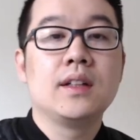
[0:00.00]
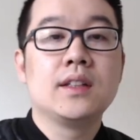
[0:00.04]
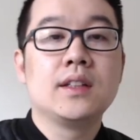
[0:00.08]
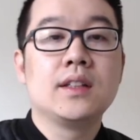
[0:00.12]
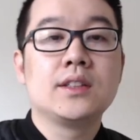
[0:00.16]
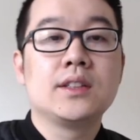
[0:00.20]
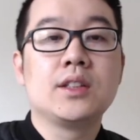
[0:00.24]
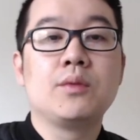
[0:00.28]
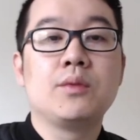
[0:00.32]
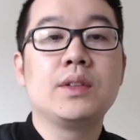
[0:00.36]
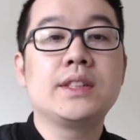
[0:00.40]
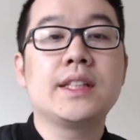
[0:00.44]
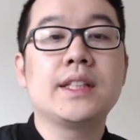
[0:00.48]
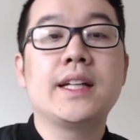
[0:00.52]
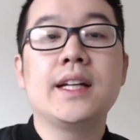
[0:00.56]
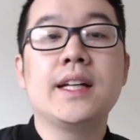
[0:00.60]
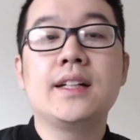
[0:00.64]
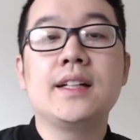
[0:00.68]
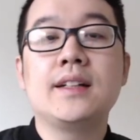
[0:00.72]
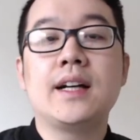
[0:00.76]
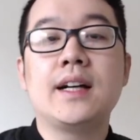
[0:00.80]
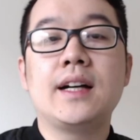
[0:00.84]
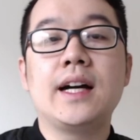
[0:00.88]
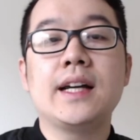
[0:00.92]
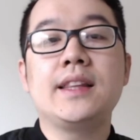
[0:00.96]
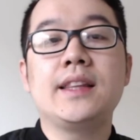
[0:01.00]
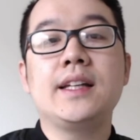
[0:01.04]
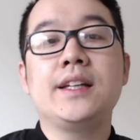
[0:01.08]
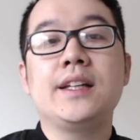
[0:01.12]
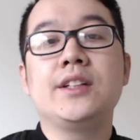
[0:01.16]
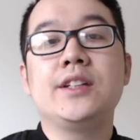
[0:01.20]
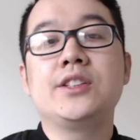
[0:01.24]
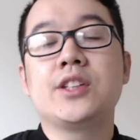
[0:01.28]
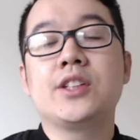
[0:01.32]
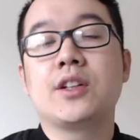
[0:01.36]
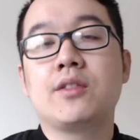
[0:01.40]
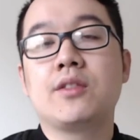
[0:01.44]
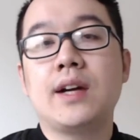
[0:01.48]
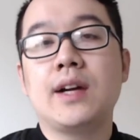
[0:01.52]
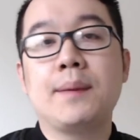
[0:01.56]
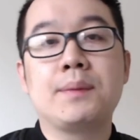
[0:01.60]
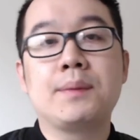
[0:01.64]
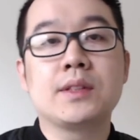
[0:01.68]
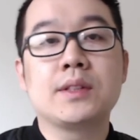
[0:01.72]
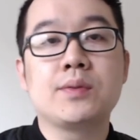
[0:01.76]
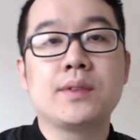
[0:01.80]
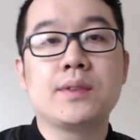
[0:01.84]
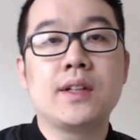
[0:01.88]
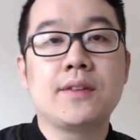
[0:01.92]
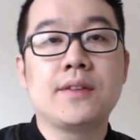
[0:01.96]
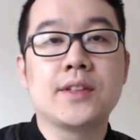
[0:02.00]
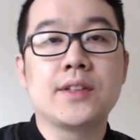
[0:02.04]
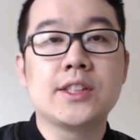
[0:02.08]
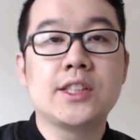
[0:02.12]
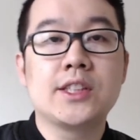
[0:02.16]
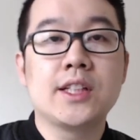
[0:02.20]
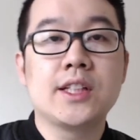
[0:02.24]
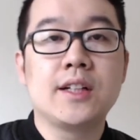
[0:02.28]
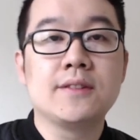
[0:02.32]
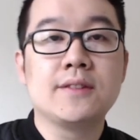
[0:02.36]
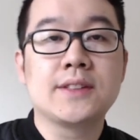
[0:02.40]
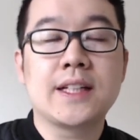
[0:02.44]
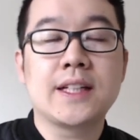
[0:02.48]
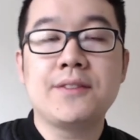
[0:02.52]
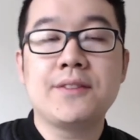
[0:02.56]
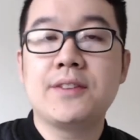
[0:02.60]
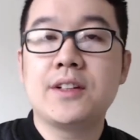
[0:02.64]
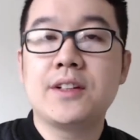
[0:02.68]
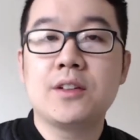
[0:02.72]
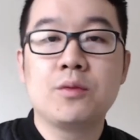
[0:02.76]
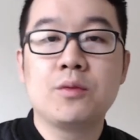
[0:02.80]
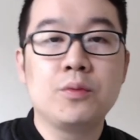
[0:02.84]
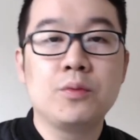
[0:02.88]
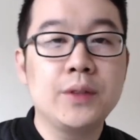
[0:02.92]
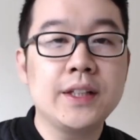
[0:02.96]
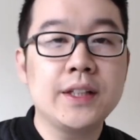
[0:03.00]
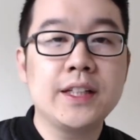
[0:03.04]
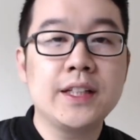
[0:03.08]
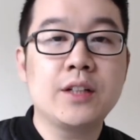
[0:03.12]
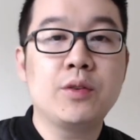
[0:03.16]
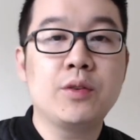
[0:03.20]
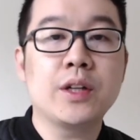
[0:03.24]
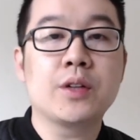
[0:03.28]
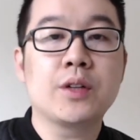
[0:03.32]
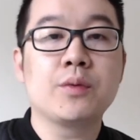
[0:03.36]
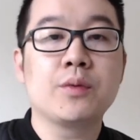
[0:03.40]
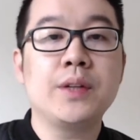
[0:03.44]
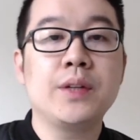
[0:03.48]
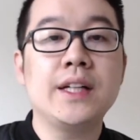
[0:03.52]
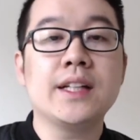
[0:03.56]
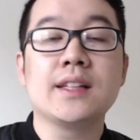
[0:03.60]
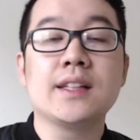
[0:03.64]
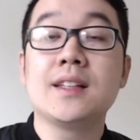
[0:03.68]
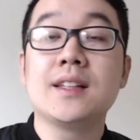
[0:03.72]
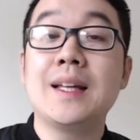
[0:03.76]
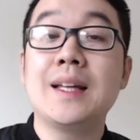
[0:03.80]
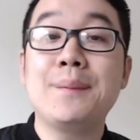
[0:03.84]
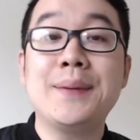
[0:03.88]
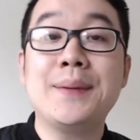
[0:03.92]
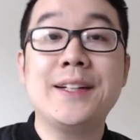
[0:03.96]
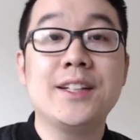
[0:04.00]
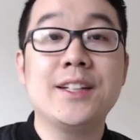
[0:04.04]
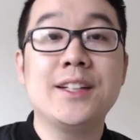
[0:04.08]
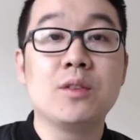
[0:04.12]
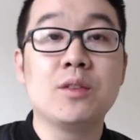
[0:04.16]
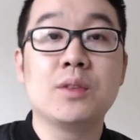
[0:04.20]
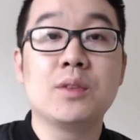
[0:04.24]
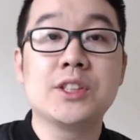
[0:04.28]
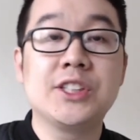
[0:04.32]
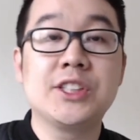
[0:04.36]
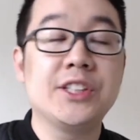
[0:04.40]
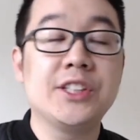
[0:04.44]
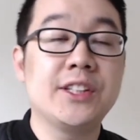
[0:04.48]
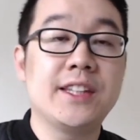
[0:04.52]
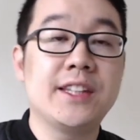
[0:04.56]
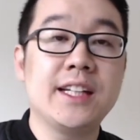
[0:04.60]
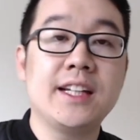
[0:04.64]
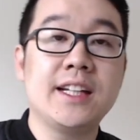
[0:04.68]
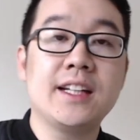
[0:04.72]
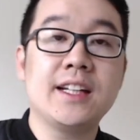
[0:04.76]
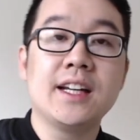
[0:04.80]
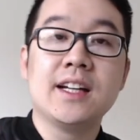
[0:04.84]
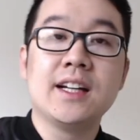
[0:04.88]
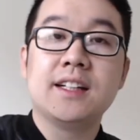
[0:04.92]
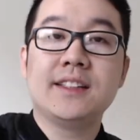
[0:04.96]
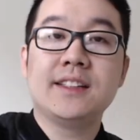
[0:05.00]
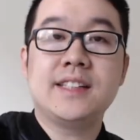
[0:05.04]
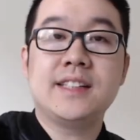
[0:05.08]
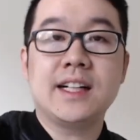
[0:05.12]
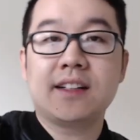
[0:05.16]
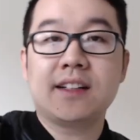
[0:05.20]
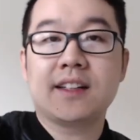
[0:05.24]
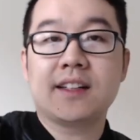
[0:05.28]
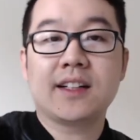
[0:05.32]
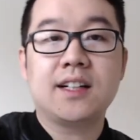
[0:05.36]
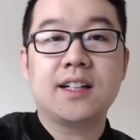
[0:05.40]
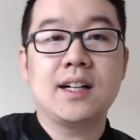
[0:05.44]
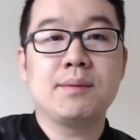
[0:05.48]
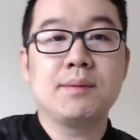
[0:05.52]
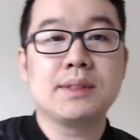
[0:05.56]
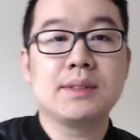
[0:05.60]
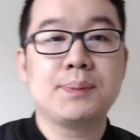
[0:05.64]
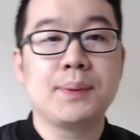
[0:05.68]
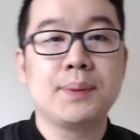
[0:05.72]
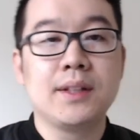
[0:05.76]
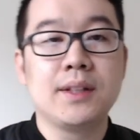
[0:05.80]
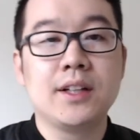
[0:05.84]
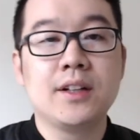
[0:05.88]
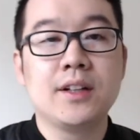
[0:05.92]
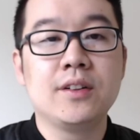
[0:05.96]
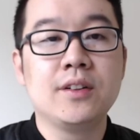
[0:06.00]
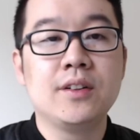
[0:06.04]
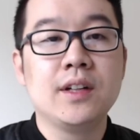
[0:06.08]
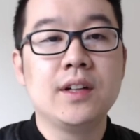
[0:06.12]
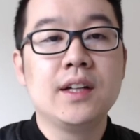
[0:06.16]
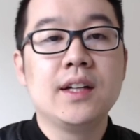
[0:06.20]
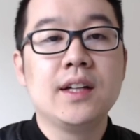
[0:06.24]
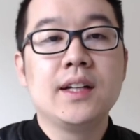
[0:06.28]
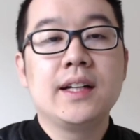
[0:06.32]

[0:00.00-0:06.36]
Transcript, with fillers: So, once again, I think you should grab this one off the shelves, give it a really quick read, and let me know what you think down in the comments below.